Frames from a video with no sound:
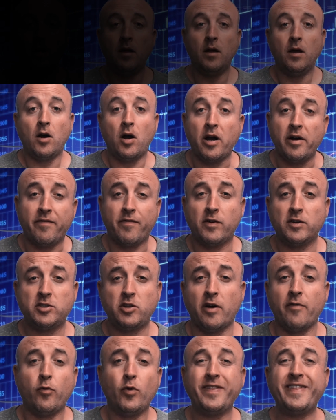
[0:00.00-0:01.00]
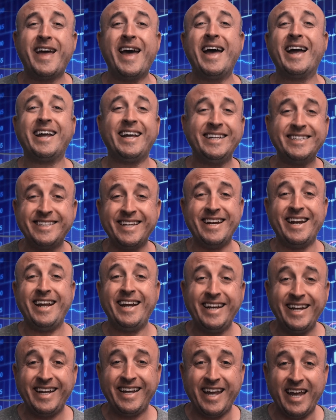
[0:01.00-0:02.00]
All right, first off, what the heck is an
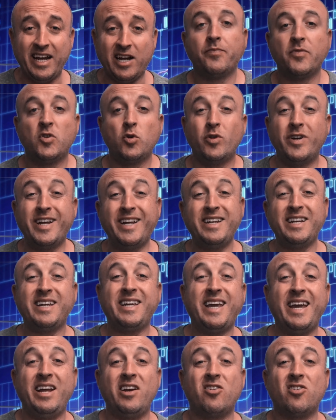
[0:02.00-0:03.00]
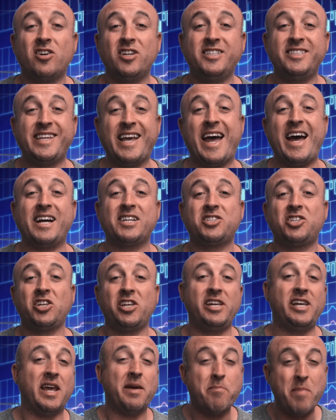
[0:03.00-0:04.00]
indicator? So an indicator is
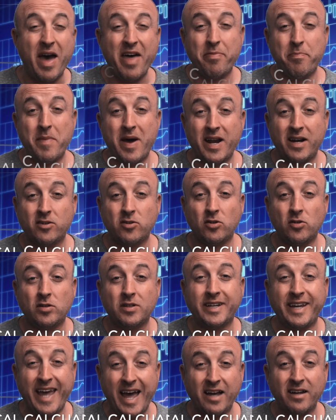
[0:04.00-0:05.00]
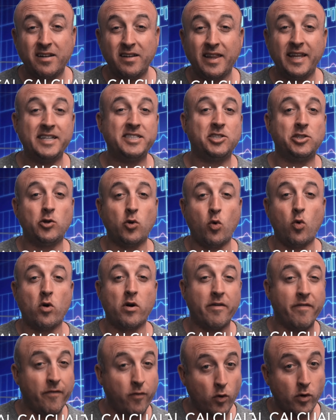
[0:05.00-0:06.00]
actually a mathematical calculation or a
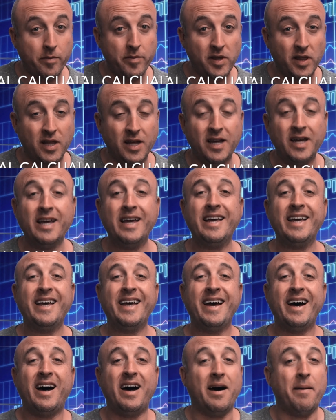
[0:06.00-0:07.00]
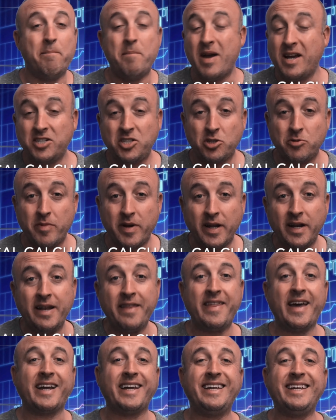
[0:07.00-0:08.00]
formula measurement
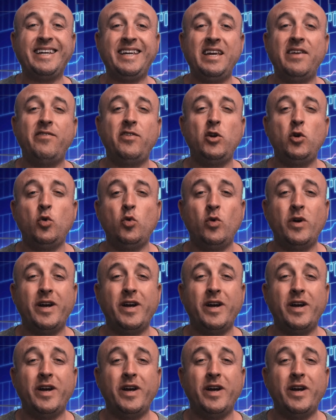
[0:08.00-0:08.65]
that can give you